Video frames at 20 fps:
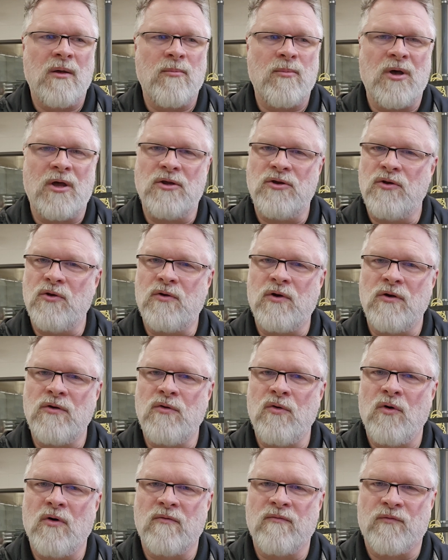But you can
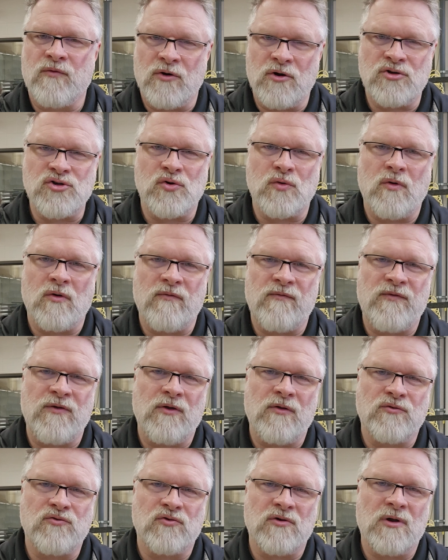do a virtual
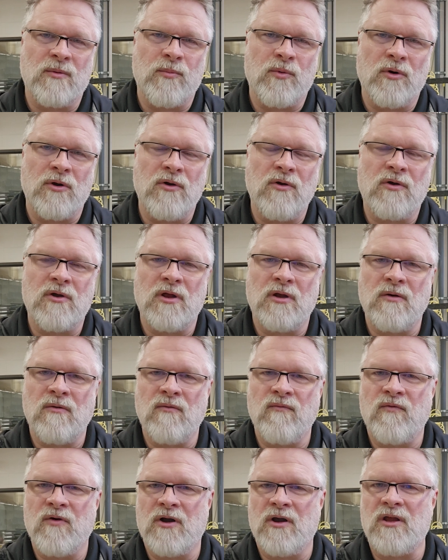field trip where you
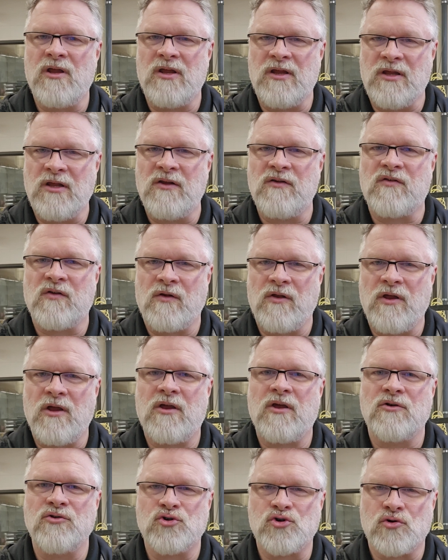can very easily
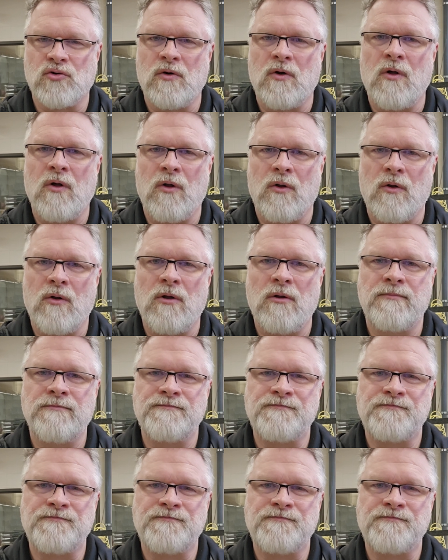control